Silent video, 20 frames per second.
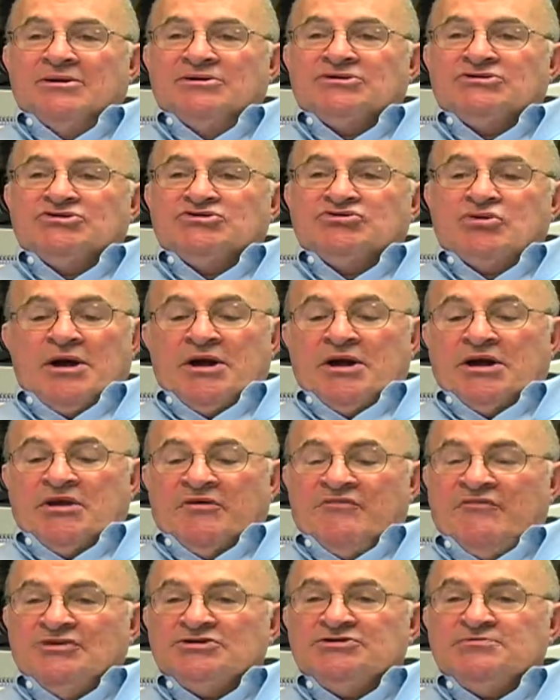trying to
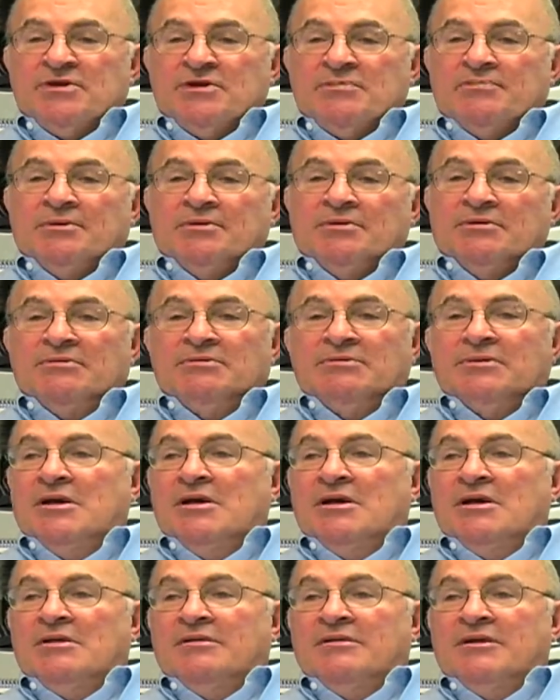convince people,
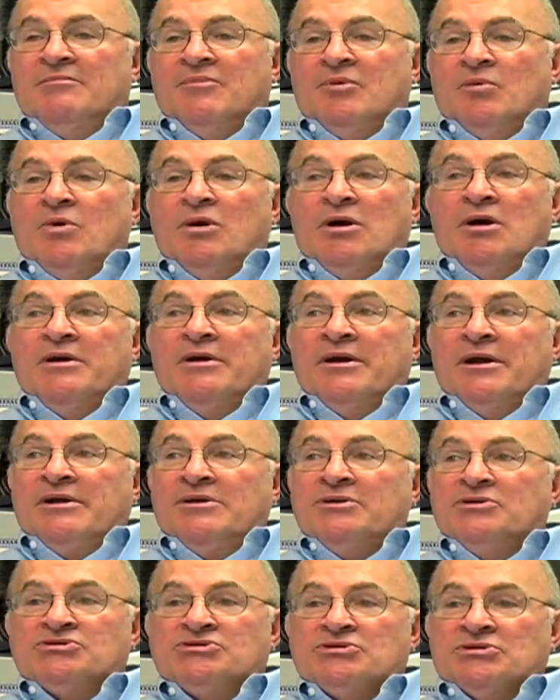number one, that
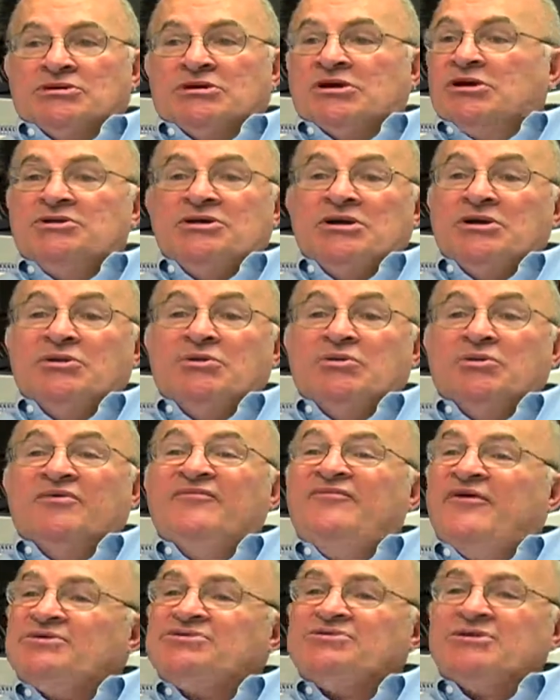you should continue to
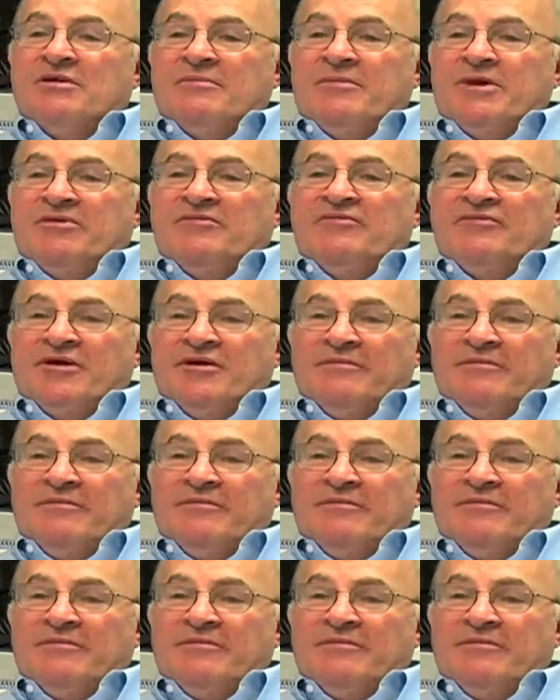invest in the mainframe.